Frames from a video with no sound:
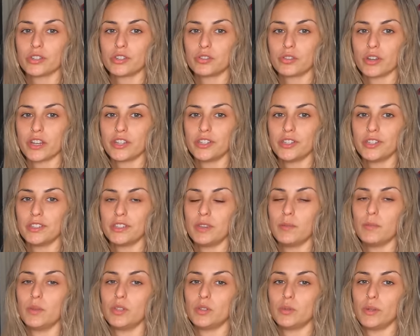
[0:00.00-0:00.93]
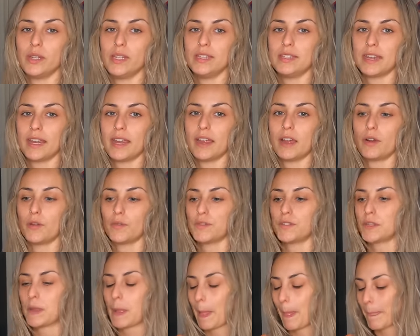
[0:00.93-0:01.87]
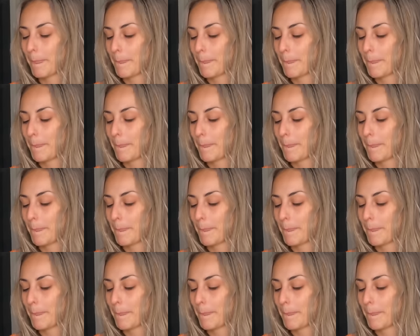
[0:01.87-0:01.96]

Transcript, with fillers: stretches in between towns.